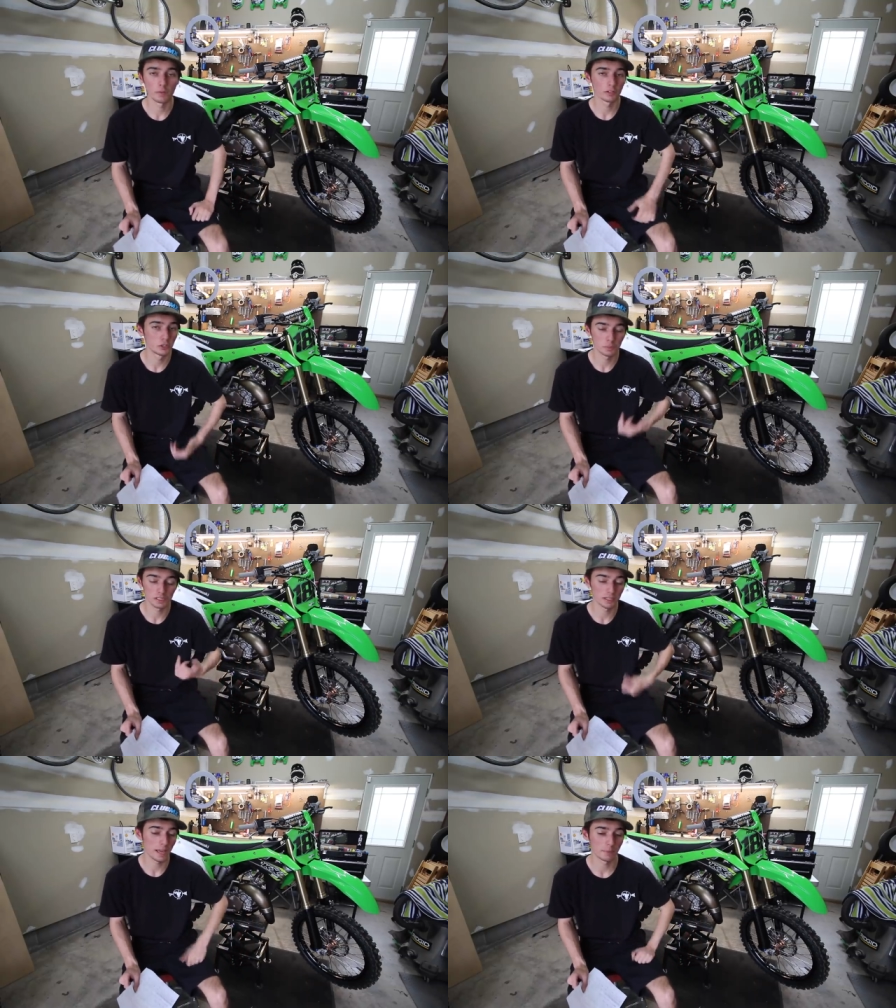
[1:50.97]
They're super
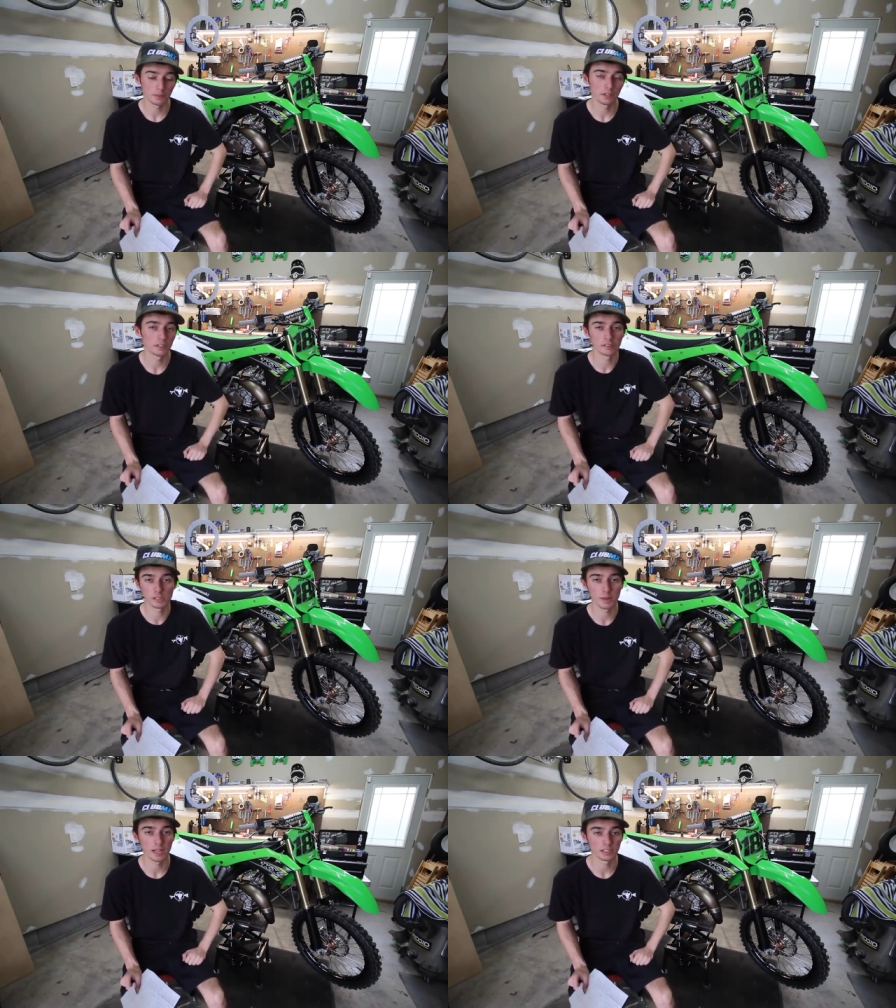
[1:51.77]
snappy, really
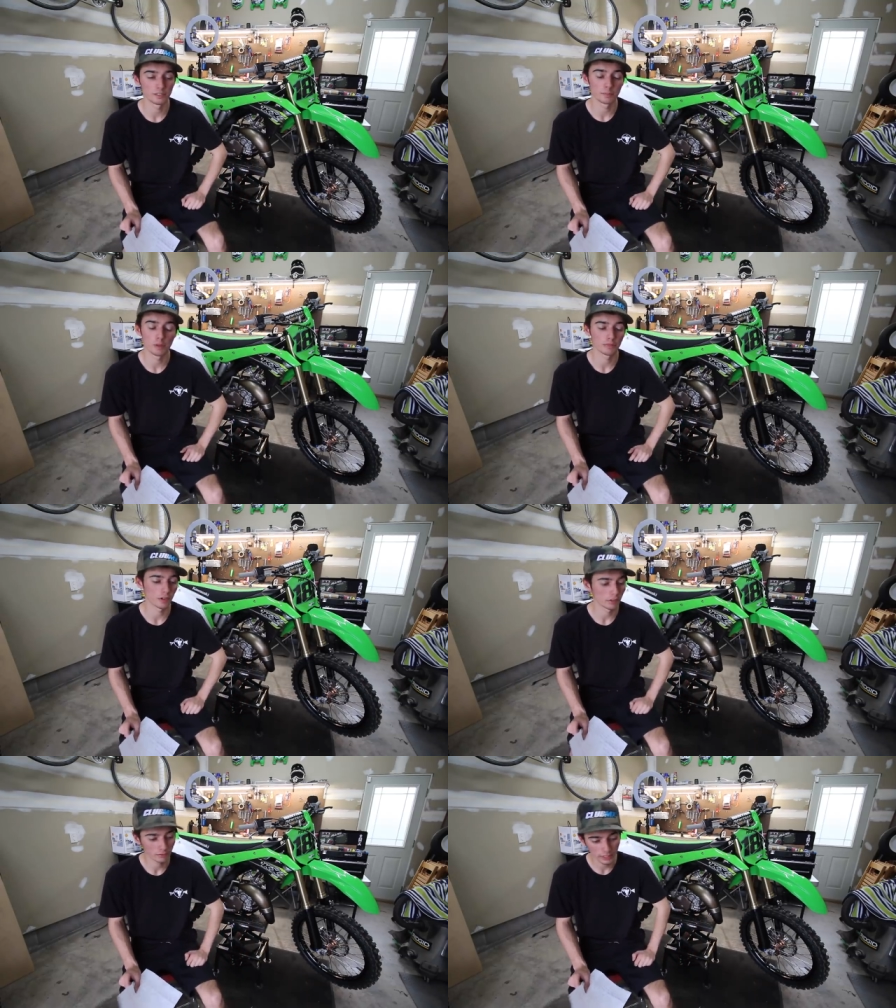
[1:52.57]
responsive, both
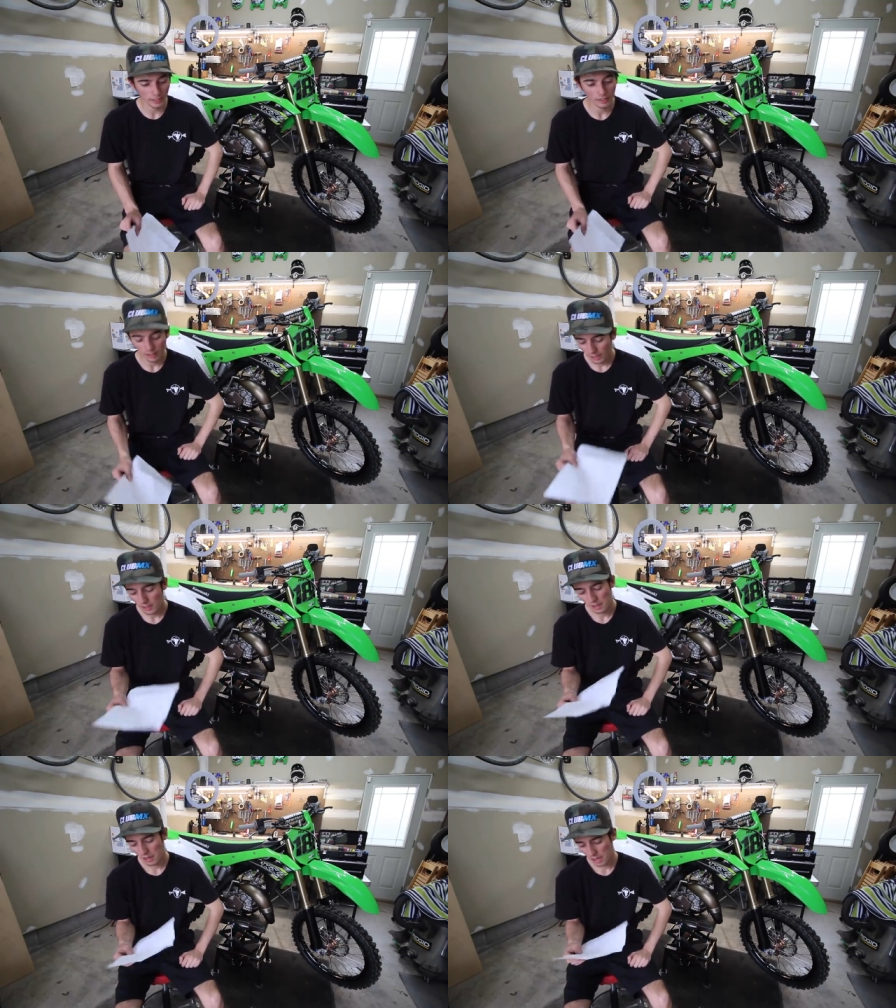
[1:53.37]
front and rear.
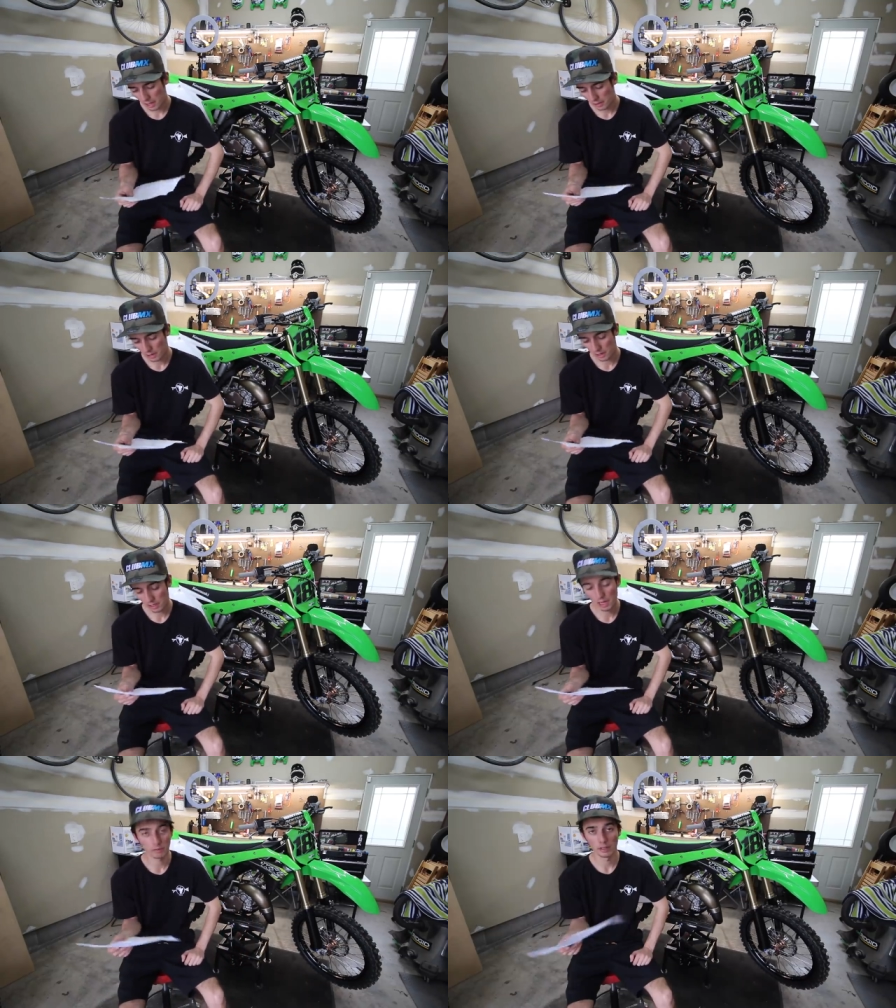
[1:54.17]
And
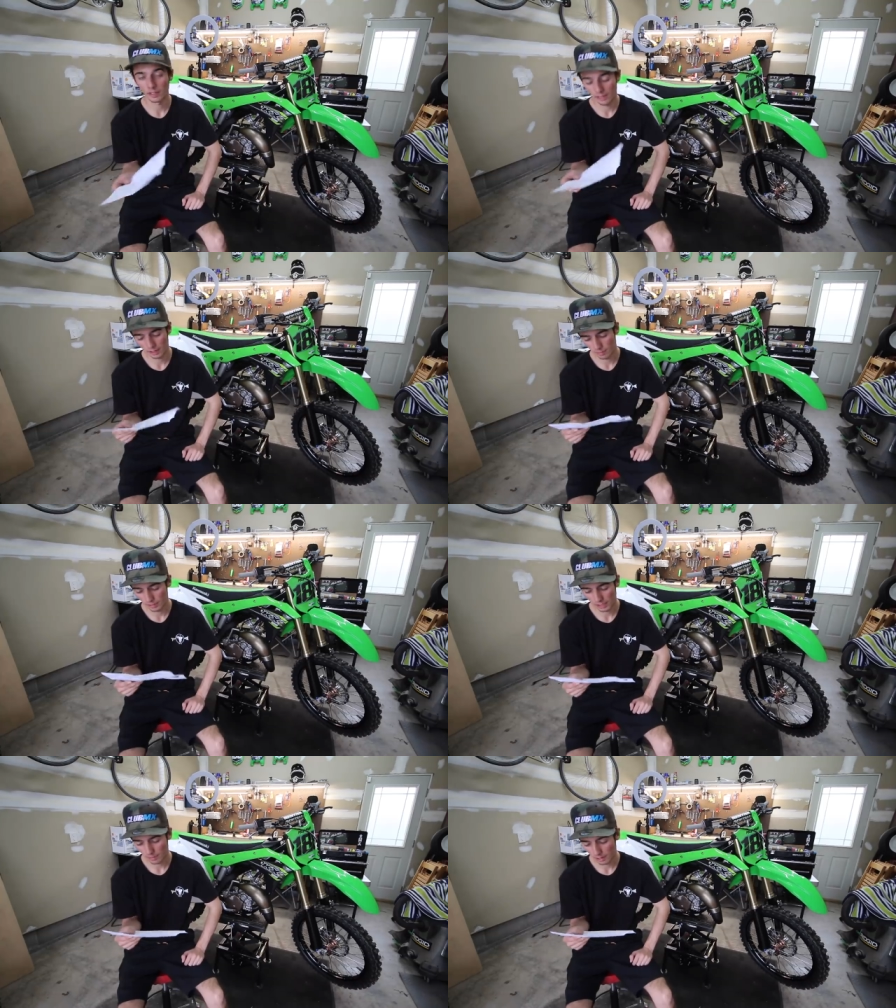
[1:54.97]
yeah, I really can't
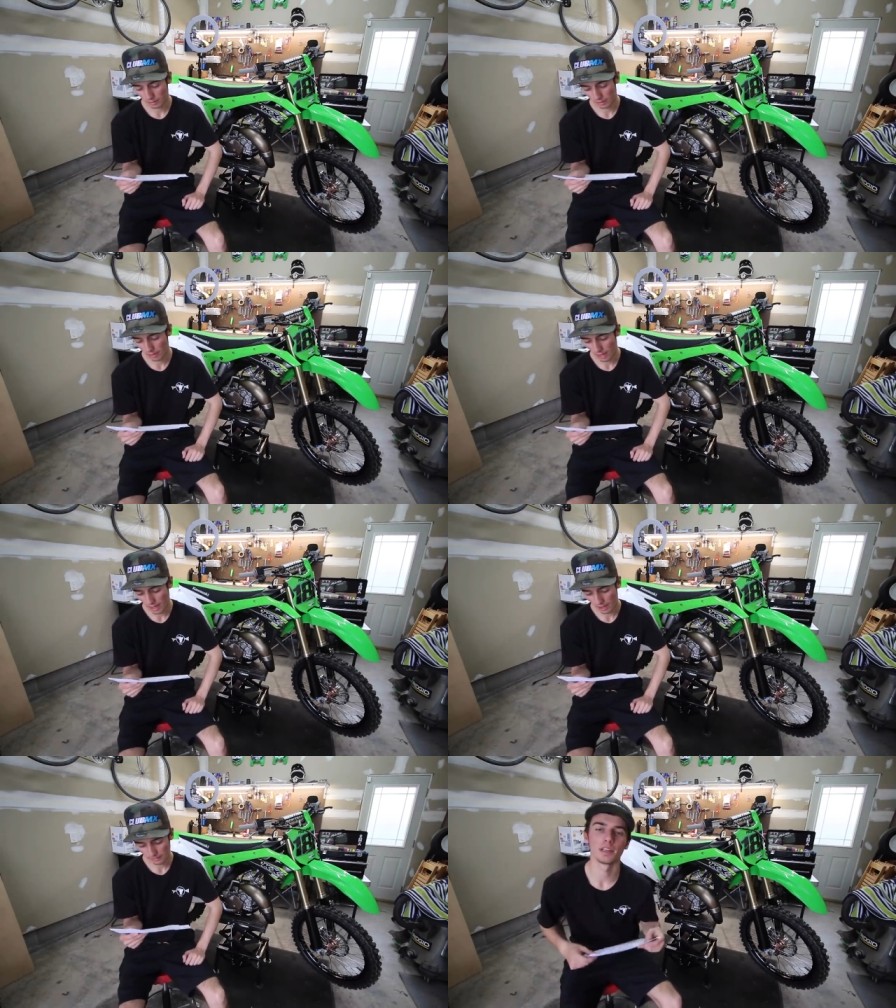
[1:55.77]
complain about
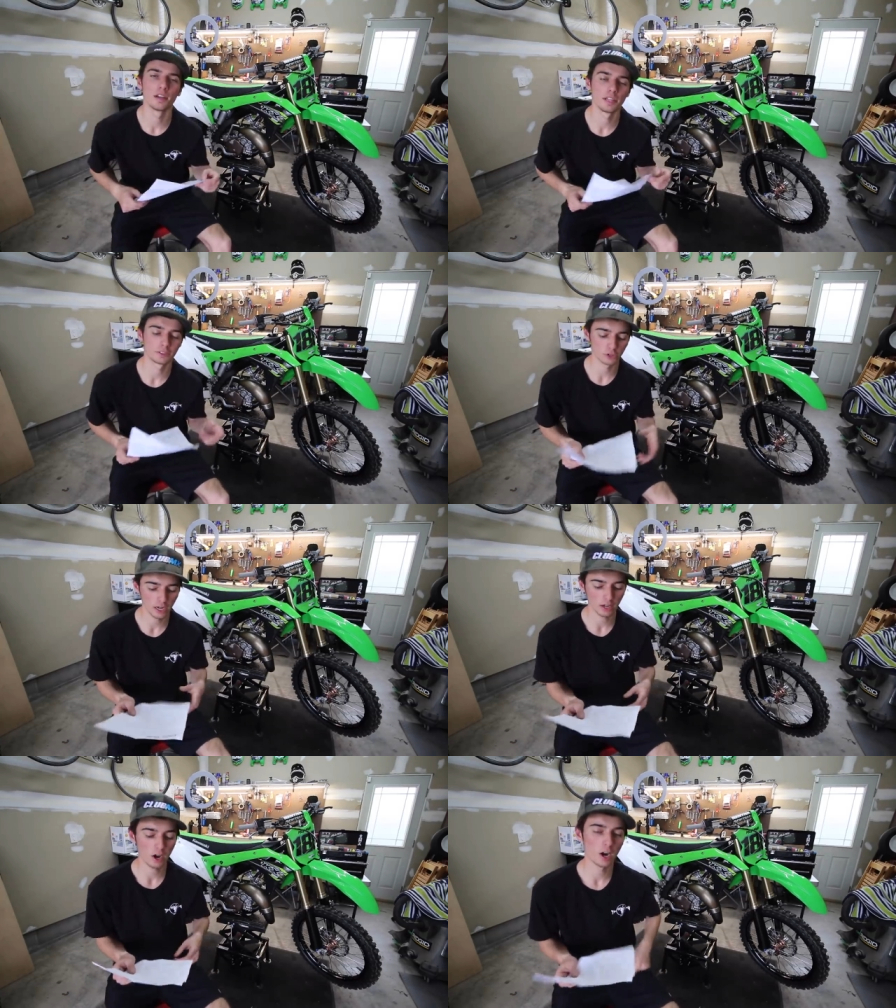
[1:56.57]
that. The
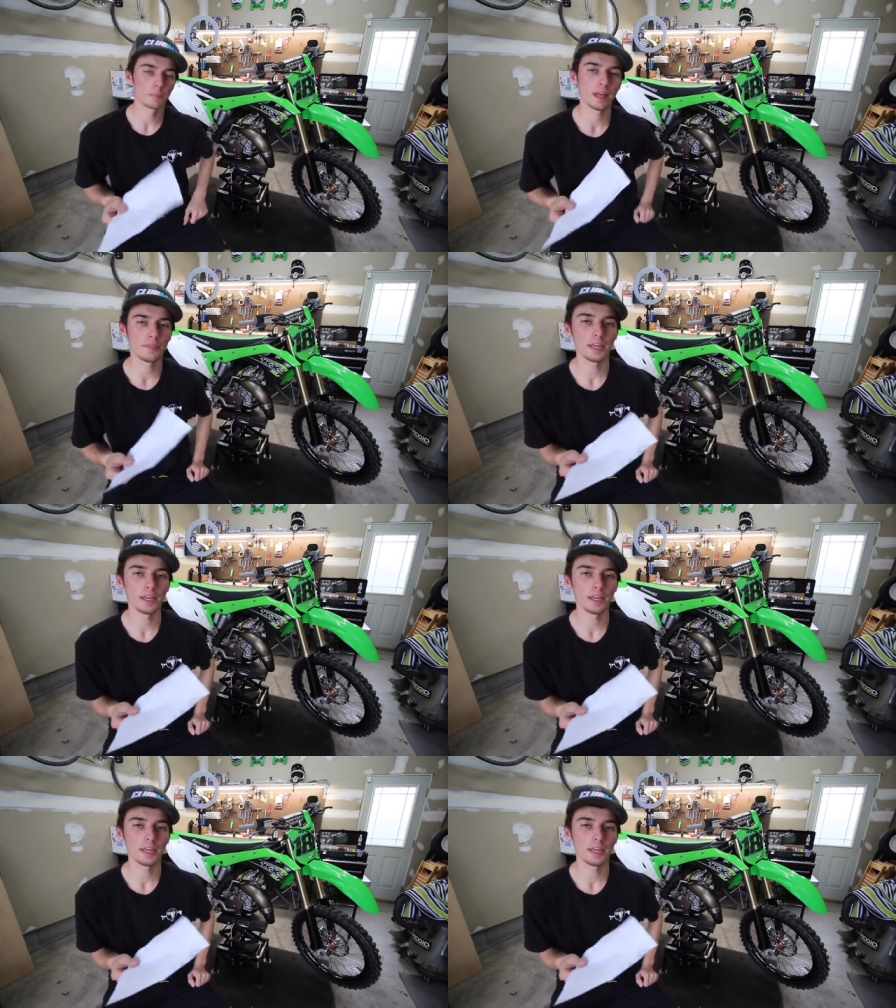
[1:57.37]
Lectron carb, that